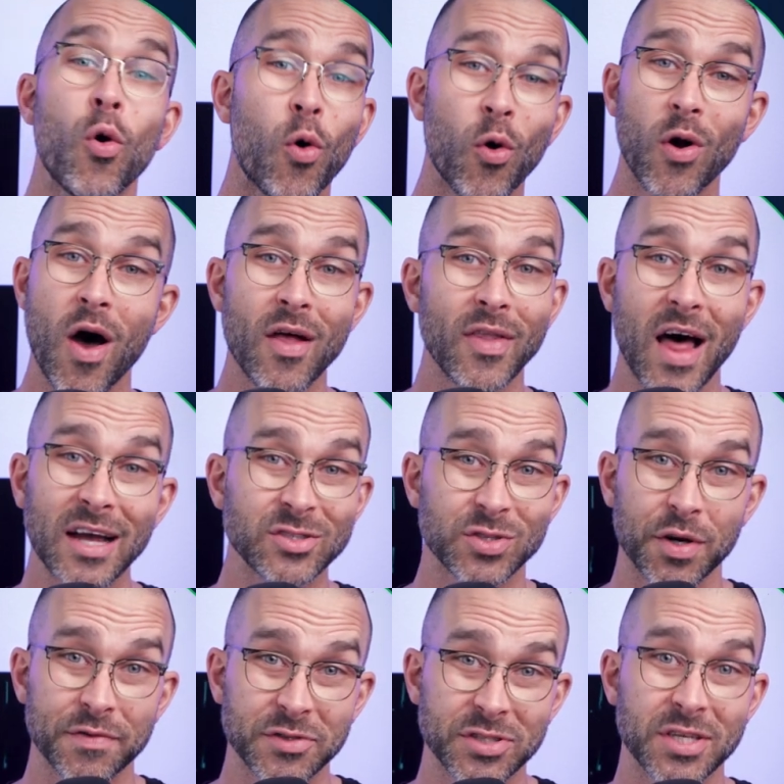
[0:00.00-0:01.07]
or online
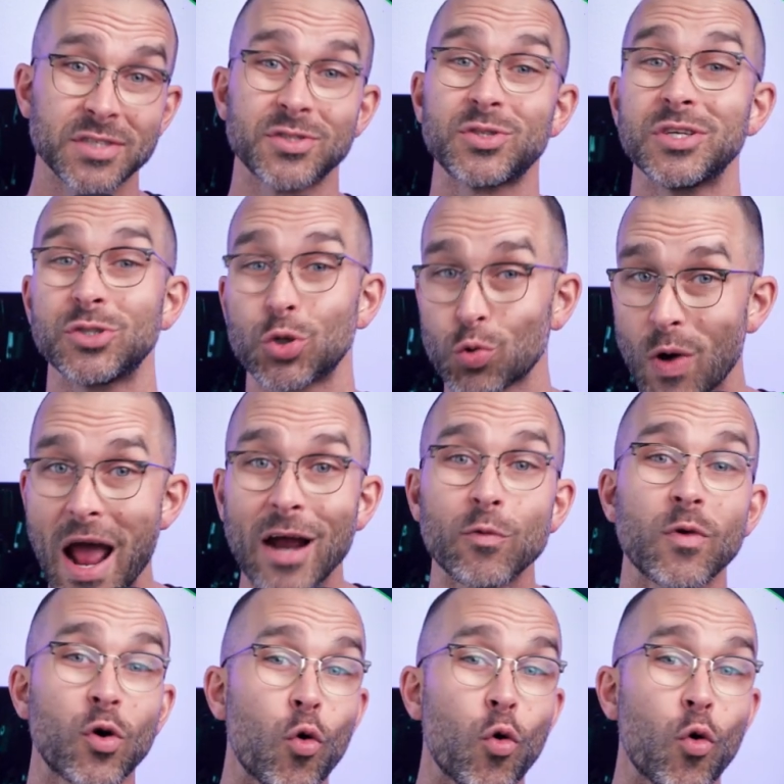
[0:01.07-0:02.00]
services to track,